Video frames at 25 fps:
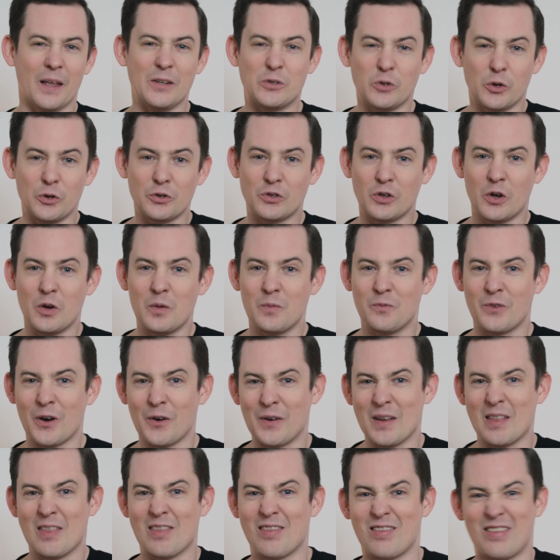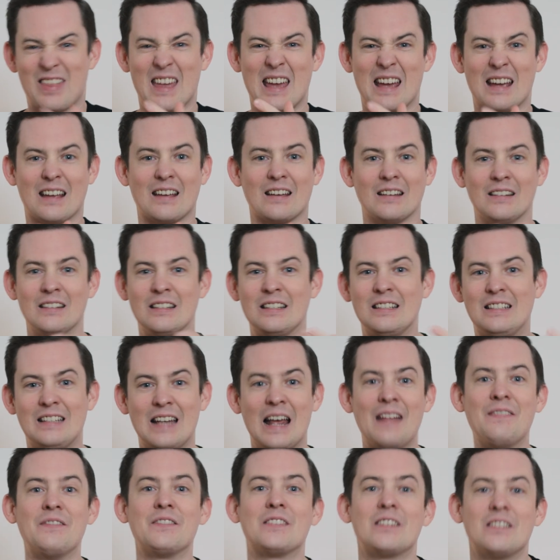It's also very thick and
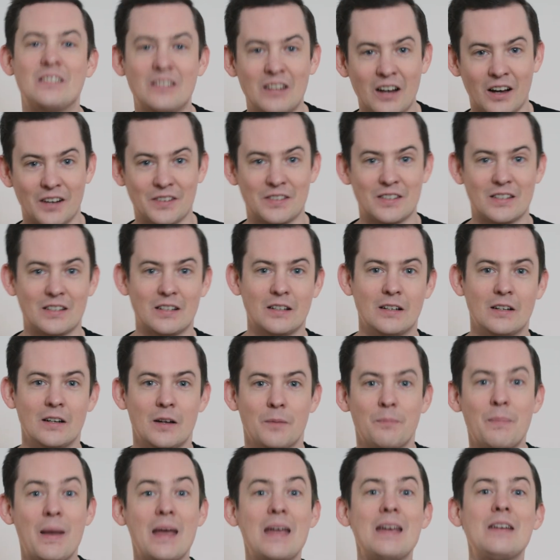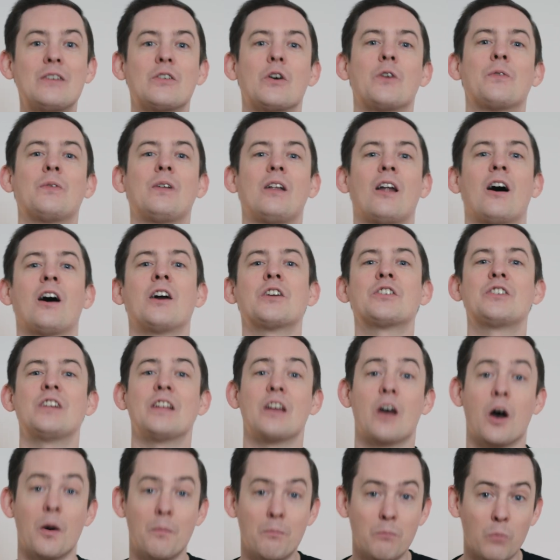dense dust made of
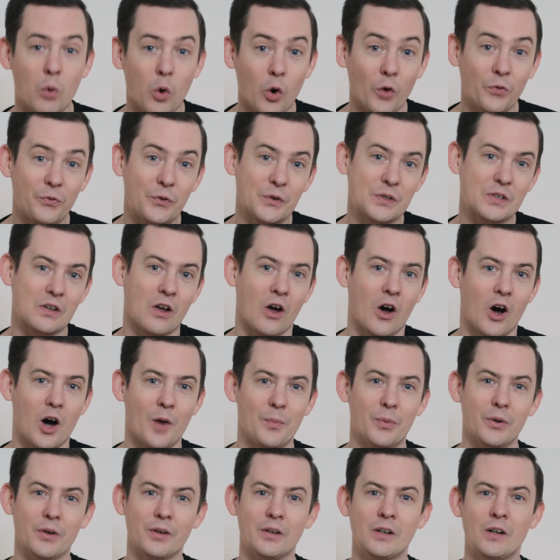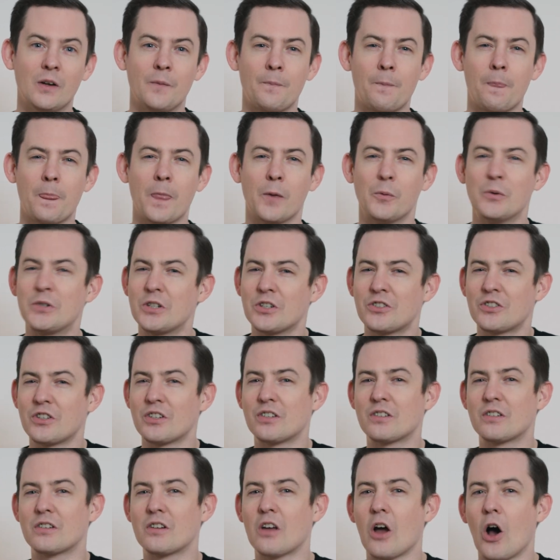largely amorphous carbon which is
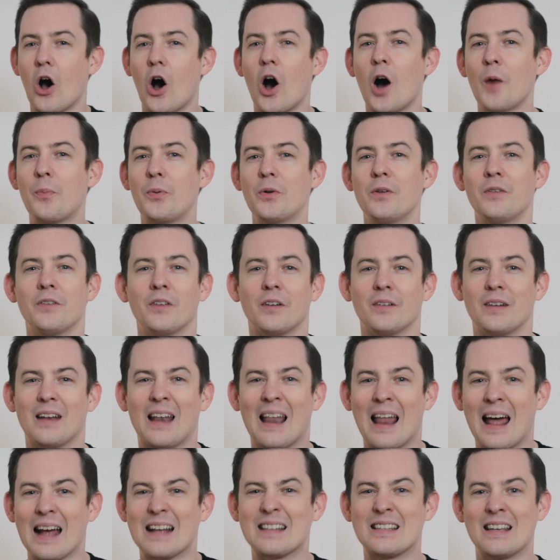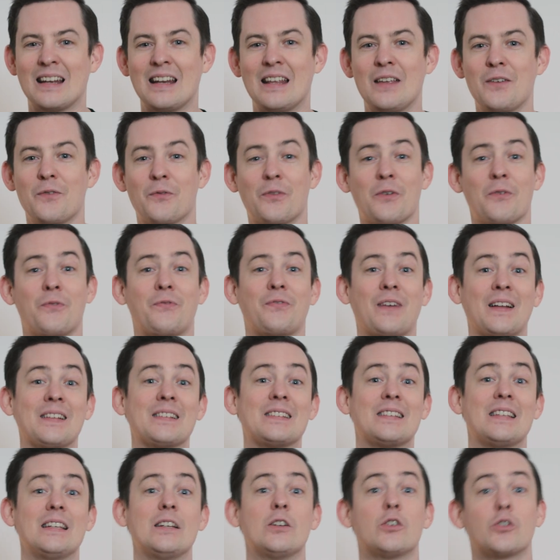just carbon that lacks any of the
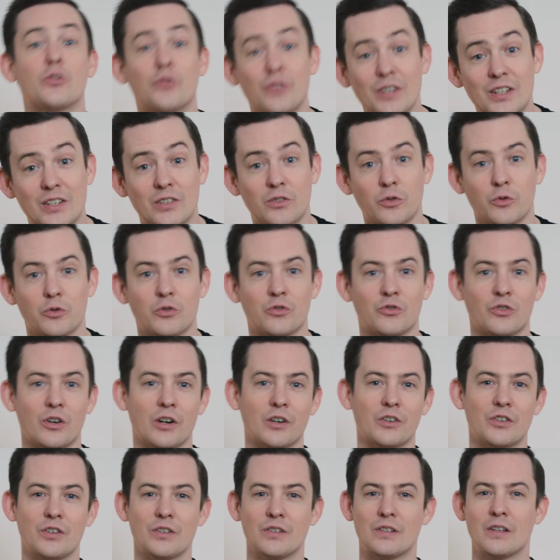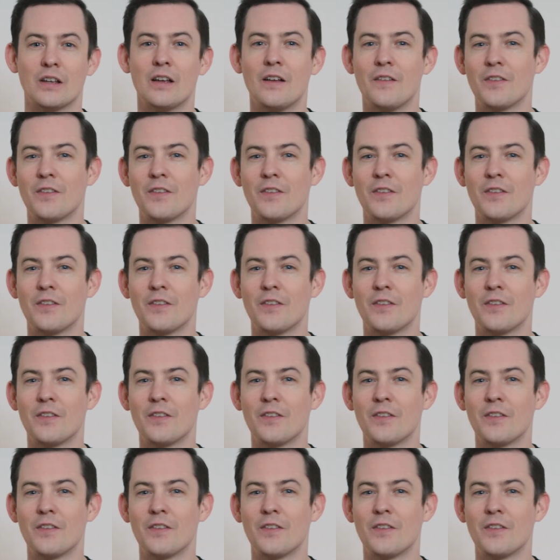fancy crystal structures